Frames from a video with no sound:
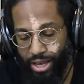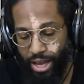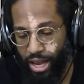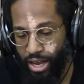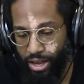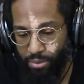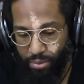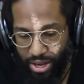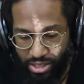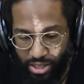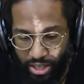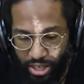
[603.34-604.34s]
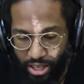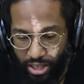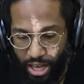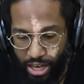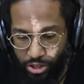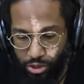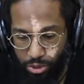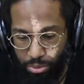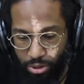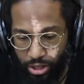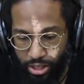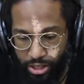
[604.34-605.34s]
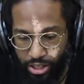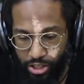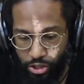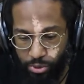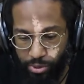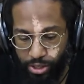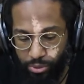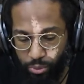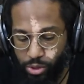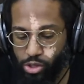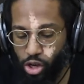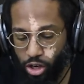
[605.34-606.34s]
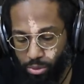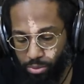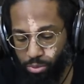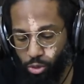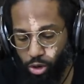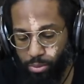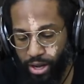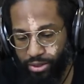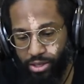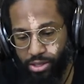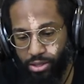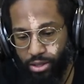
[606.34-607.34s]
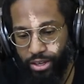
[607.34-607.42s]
K, and basically it allows you to play the instrument. We'll talk more about this